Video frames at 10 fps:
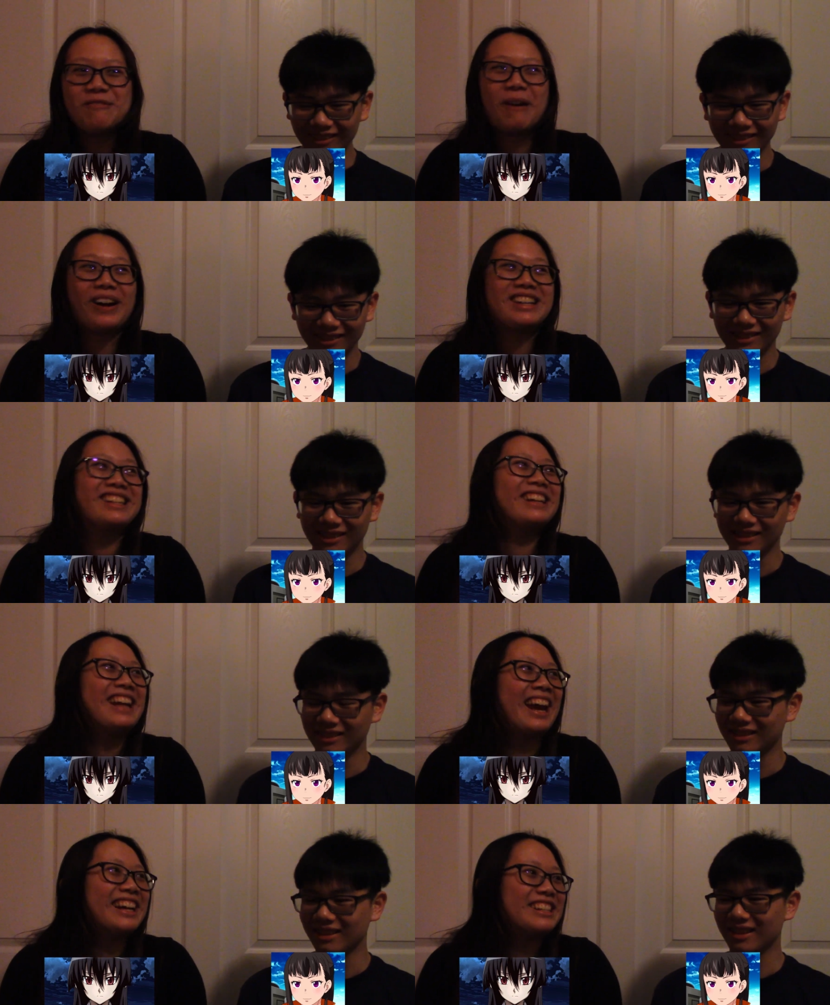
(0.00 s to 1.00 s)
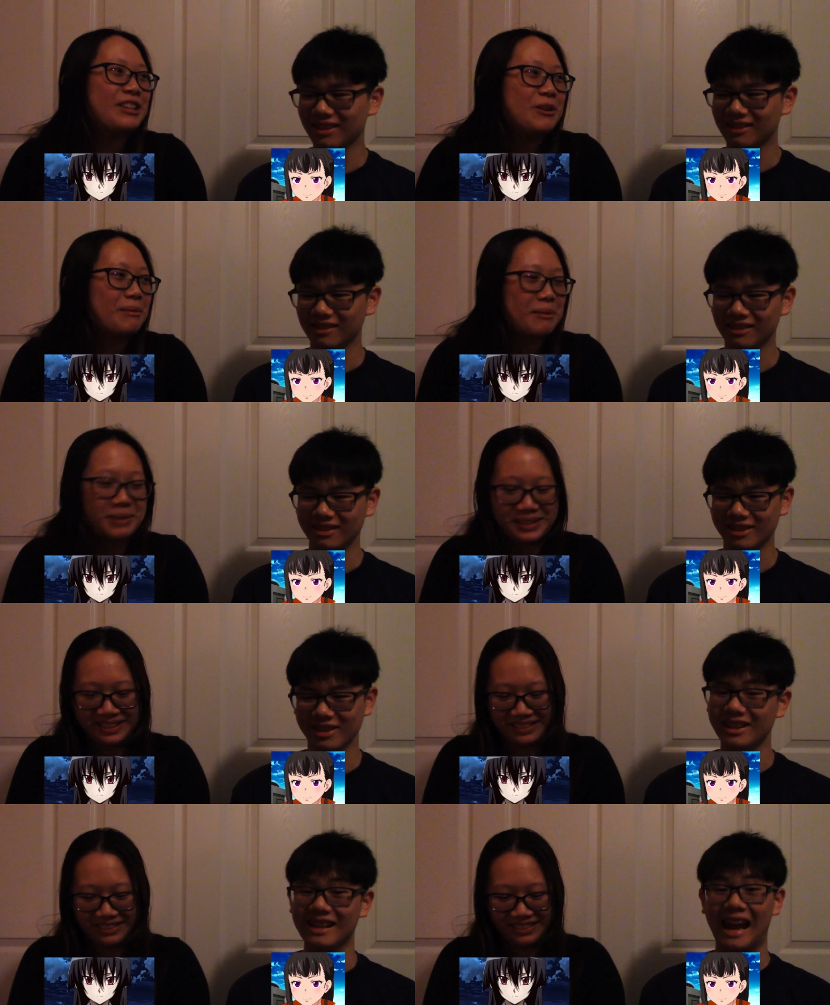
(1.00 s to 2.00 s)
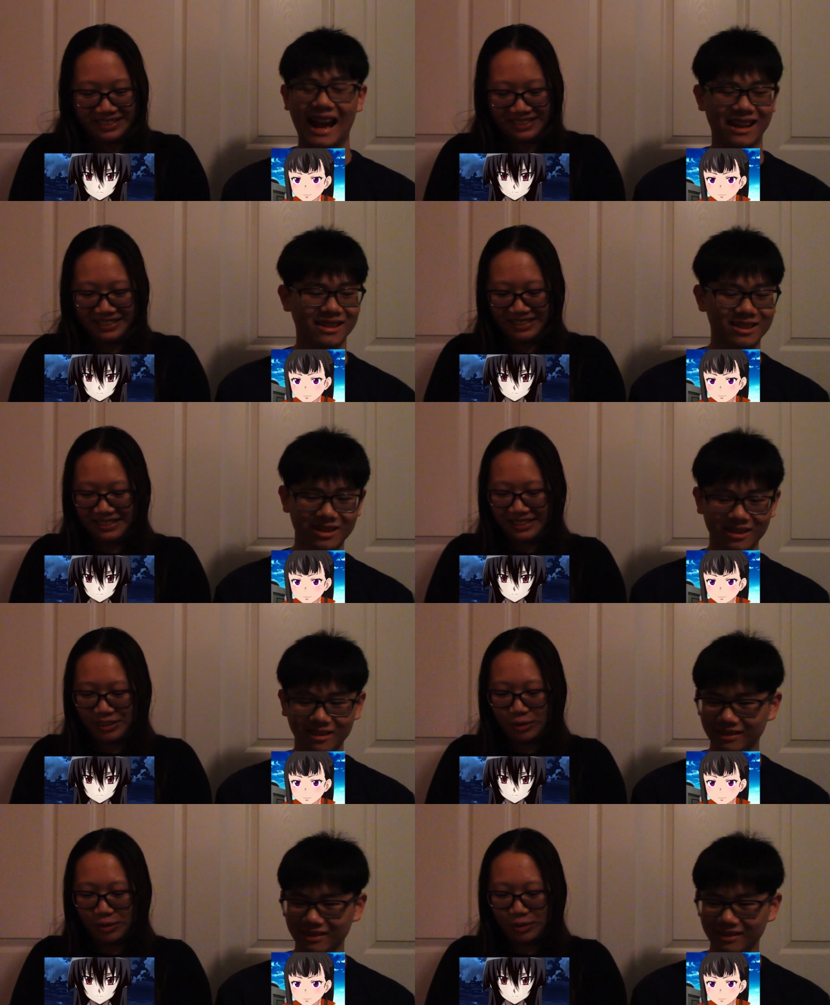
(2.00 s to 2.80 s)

Speaker 1: Maki's an enhanced human, but still. She's enhanced. So